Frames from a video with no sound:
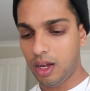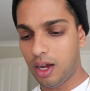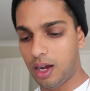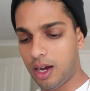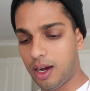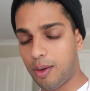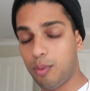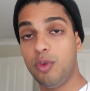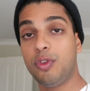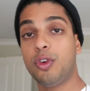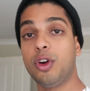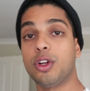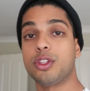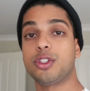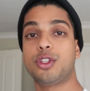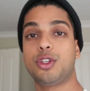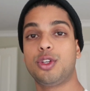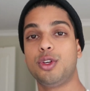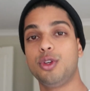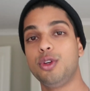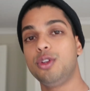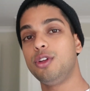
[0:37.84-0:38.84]
We've got
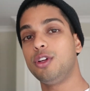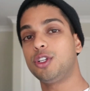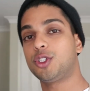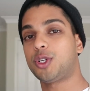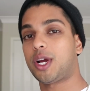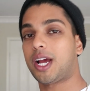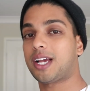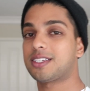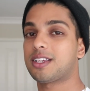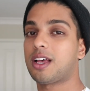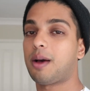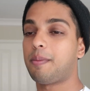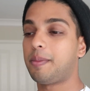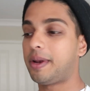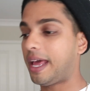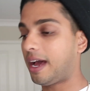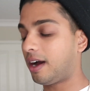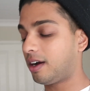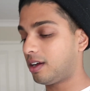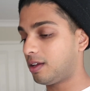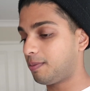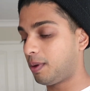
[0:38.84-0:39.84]
2 new tracks
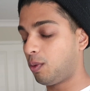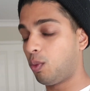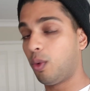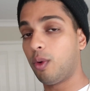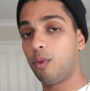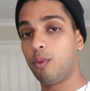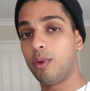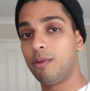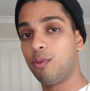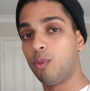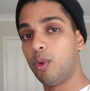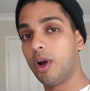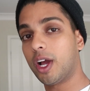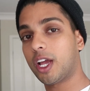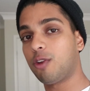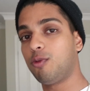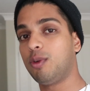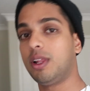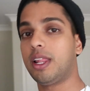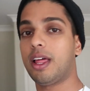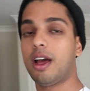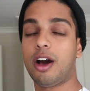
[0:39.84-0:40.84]
coming out. Been
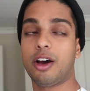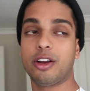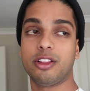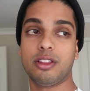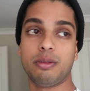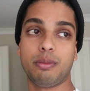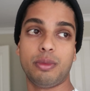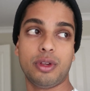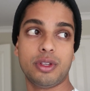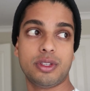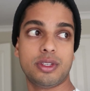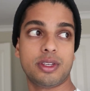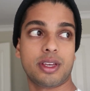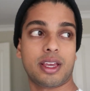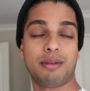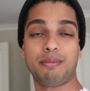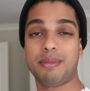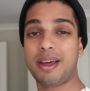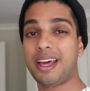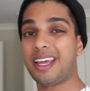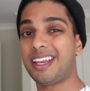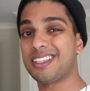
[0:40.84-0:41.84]
working really hard on the music,
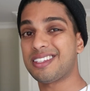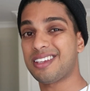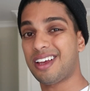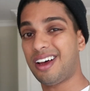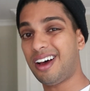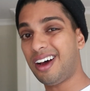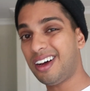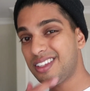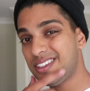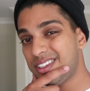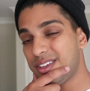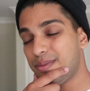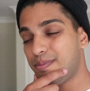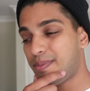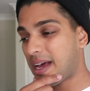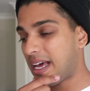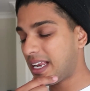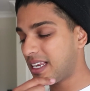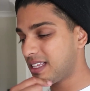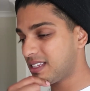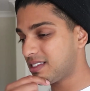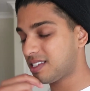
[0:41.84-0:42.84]
and man, it's hard to
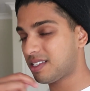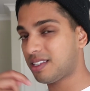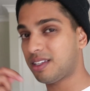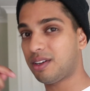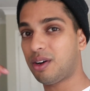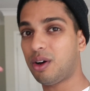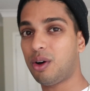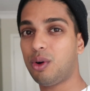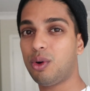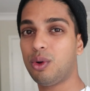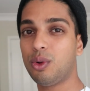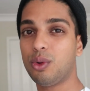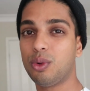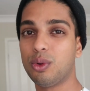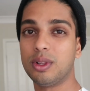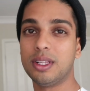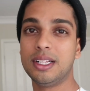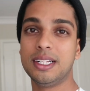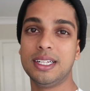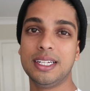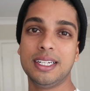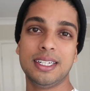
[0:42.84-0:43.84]
balance the
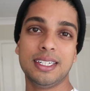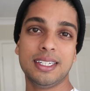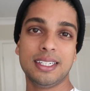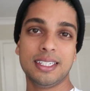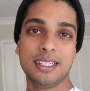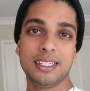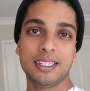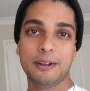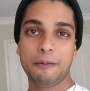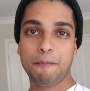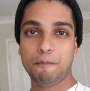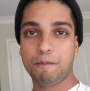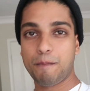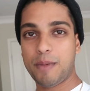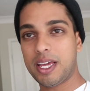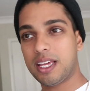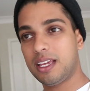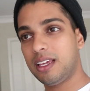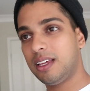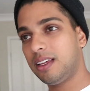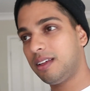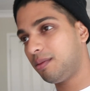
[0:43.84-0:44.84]
whole
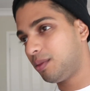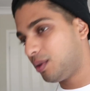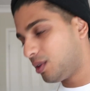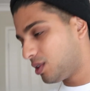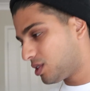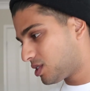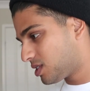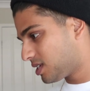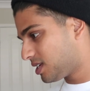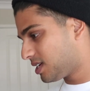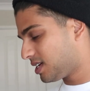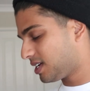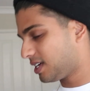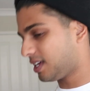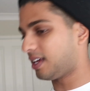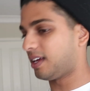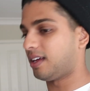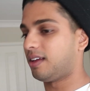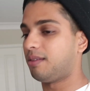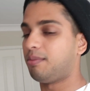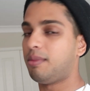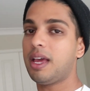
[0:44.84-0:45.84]
making
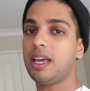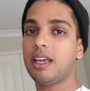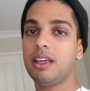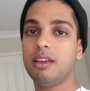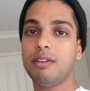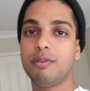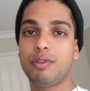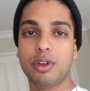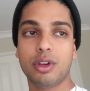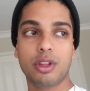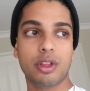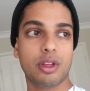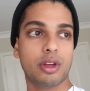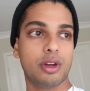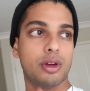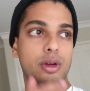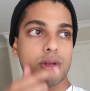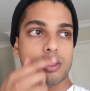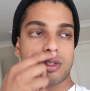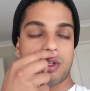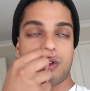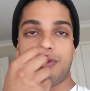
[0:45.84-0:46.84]
music and making
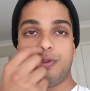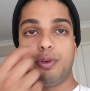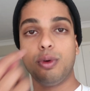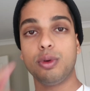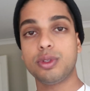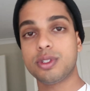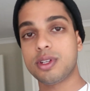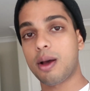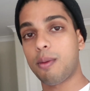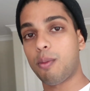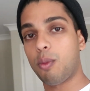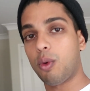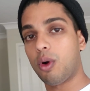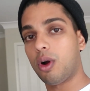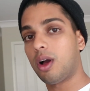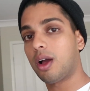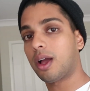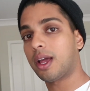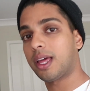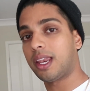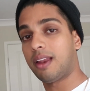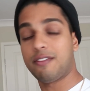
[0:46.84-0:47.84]
videos and full-time
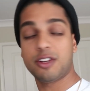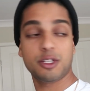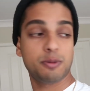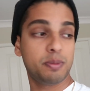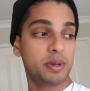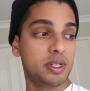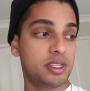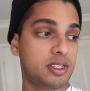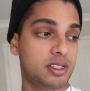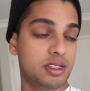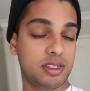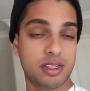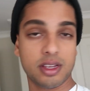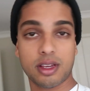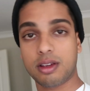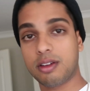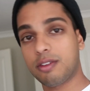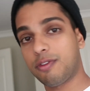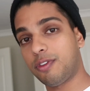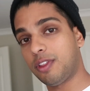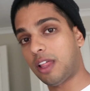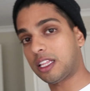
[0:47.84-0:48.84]
work, and I've just been
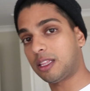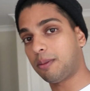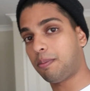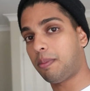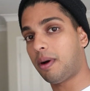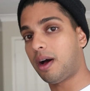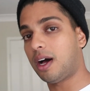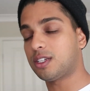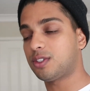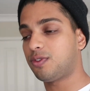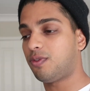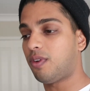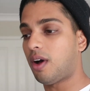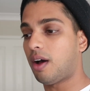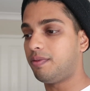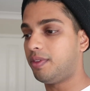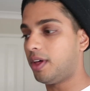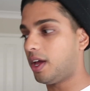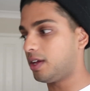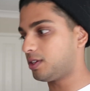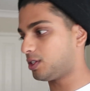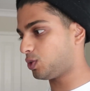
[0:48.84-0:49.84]
sick for like the past
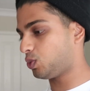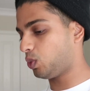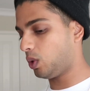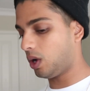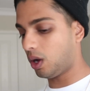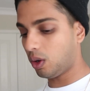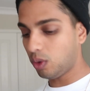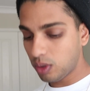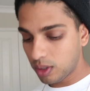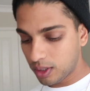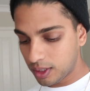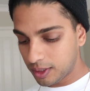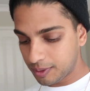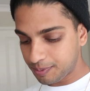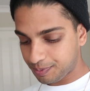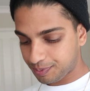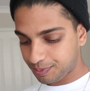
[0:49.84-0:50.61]
5 days as well.